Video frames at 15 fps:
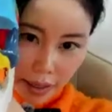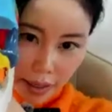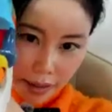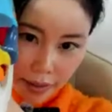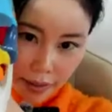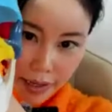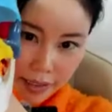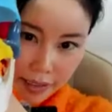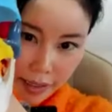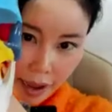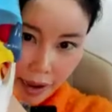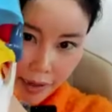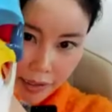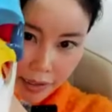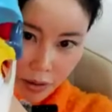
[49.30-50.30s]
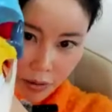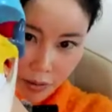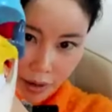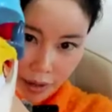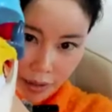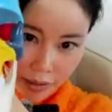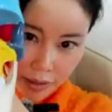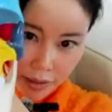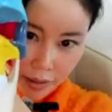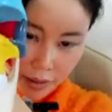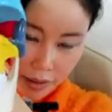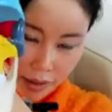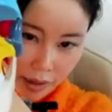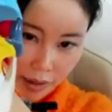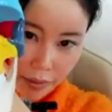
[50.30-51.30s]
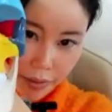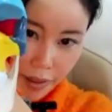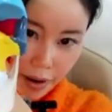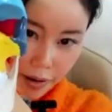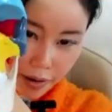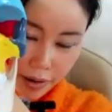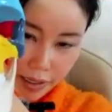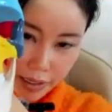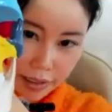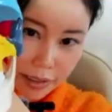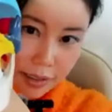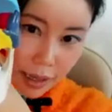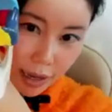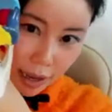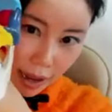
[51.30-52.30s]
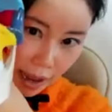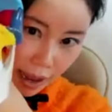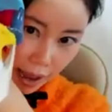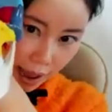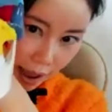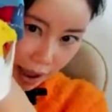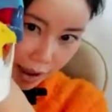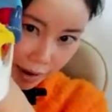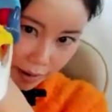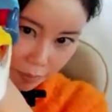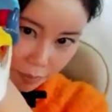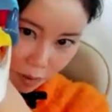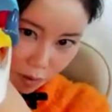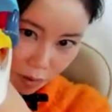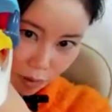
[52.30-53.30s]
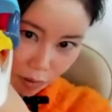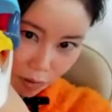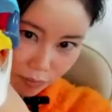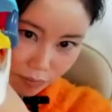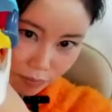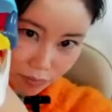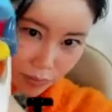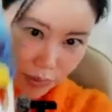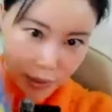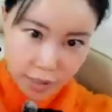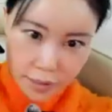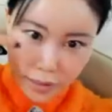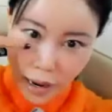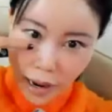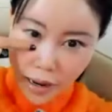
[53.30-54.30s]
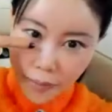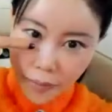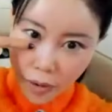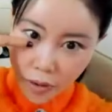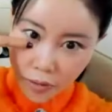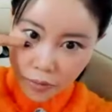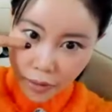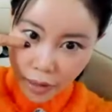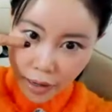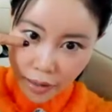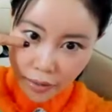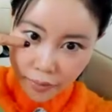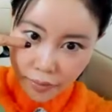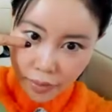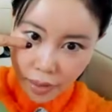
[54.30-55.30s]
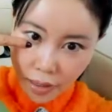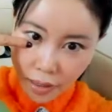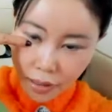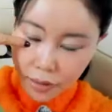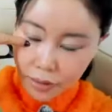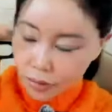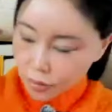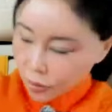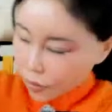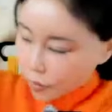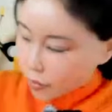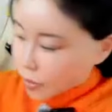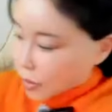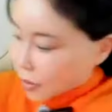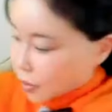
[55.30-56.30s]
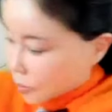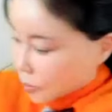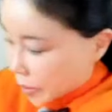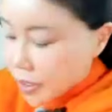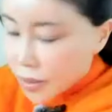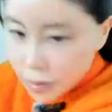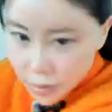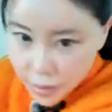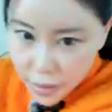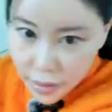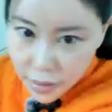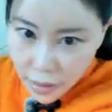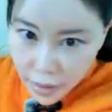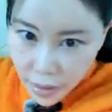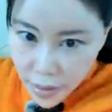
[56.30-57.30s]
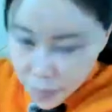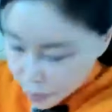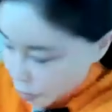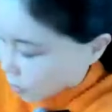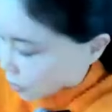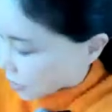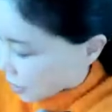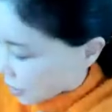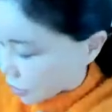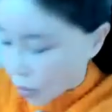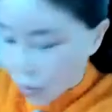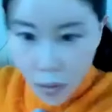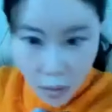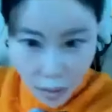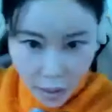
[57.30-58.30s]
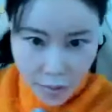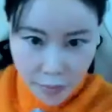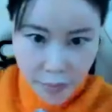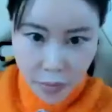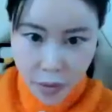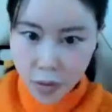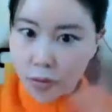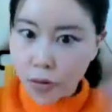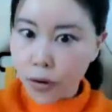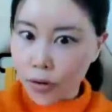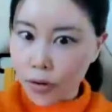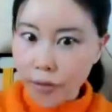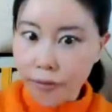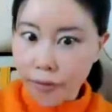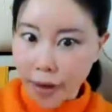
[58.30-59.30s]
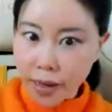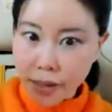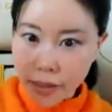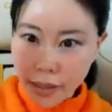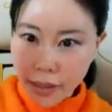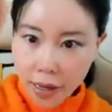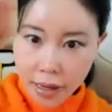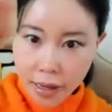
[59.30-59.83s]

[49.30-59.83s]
In this eye socket, there is eyeball. This eyeball, right? So because it's an important organ for your face,